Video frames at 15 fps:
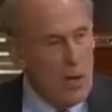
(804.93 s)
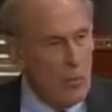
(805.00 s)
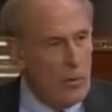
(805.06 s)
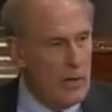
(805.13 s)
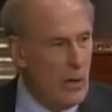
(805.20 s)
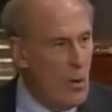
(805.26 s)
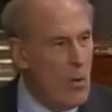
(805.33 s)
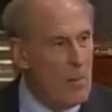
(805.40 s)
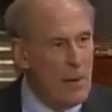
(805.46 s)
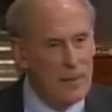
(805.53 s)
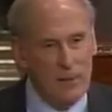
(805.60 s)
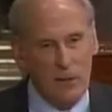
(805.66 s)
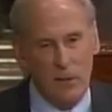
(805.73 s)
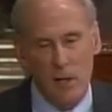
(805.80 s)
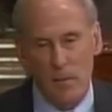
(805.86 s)
We know
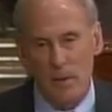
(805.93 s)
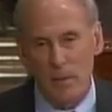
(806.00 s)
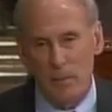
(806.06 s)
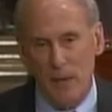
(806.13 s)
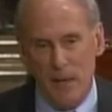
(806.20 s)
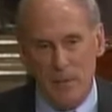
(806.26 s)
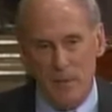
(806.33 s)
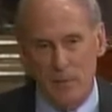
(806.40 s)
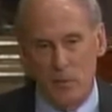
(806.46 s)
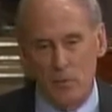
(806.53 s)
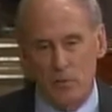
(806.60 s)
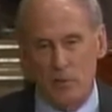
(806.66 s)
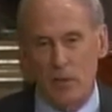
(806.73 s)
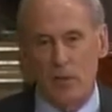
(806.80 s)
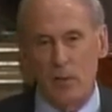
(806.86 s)
about the coming baby
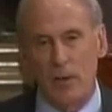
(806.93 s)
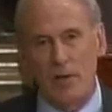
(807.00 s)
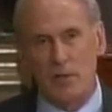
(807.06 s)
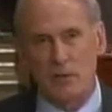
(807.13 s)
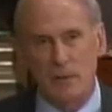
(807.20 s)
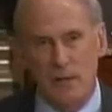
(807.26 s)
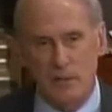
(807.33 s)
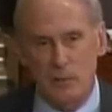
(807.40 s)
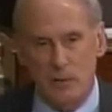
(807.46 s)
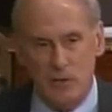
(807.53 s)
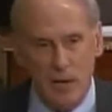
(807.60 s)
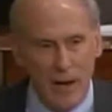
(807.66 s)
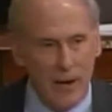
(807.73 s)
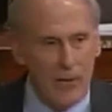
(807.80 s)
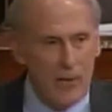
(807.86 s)
boom generation that's
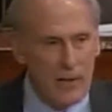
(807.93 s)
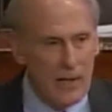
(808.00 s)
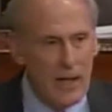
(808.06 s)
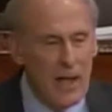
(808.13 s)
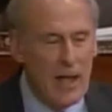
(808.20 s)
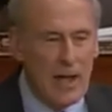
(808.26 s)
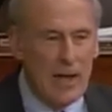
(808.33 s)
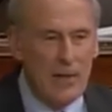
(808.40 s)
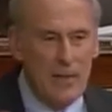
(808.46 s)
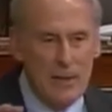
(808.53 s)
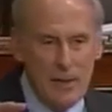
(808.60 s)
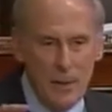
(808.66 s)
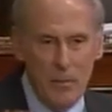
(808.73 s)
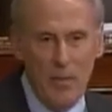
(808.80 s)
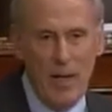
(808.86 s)
retiring and
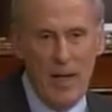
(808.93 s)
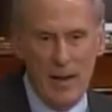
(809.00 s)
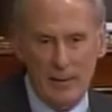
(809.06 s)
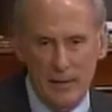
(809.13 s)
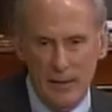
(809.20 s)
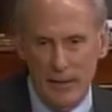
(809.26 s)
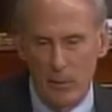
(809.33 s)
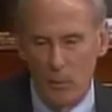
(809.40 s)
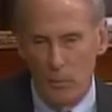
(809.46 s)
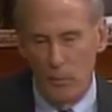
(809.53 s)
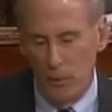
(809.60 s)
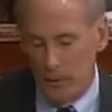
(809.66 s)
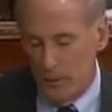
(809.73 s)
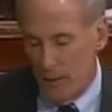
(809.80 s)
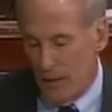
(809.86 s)
the impact it'll
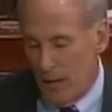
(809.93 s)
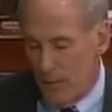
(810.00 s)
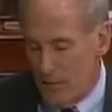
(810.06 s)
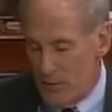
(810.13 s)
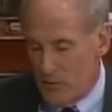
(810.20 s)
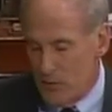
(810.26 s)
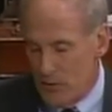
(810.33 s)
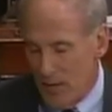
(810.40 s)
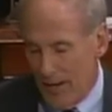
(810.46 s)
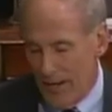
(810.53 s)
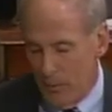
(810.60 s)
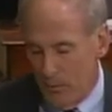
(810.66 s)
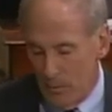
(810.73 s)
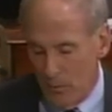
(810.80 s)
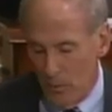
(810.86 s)
put on these
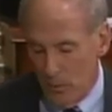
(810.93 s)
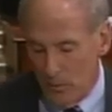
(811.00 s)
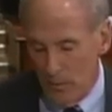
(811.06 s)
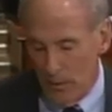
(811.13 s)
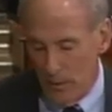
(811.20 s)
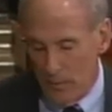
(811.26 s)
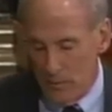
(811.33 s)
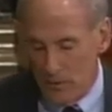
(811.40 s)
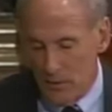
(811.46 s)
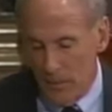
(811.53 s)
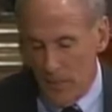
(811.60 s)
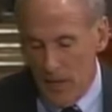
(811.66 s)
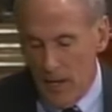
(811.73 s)
entitlement programs.